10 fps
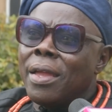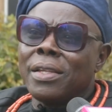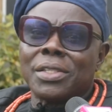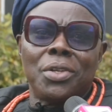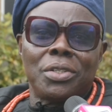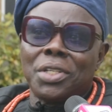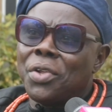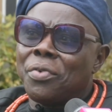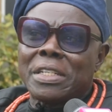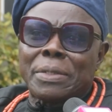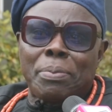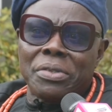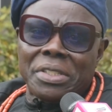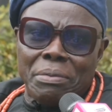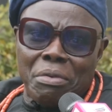is not a
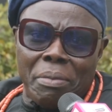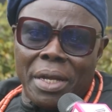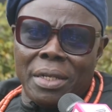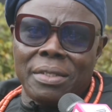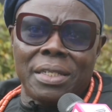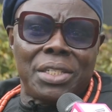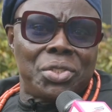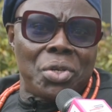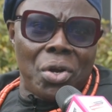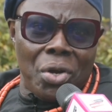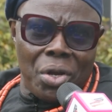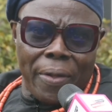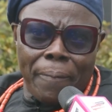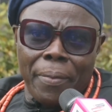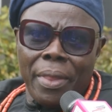responsible man. It's a thug.
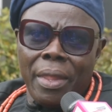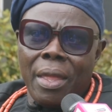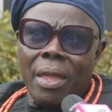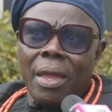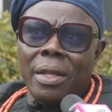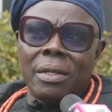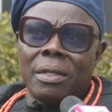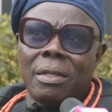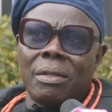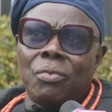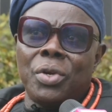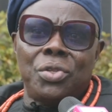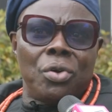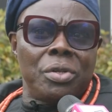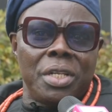And we
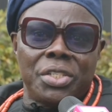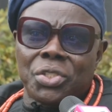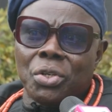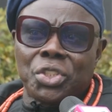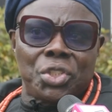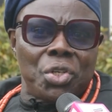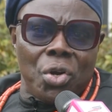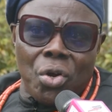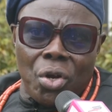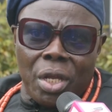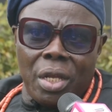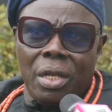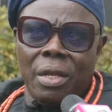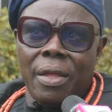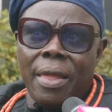don't need such thug
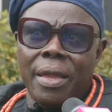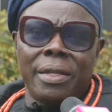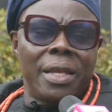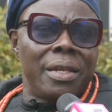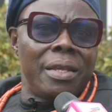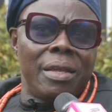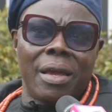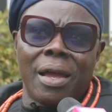in any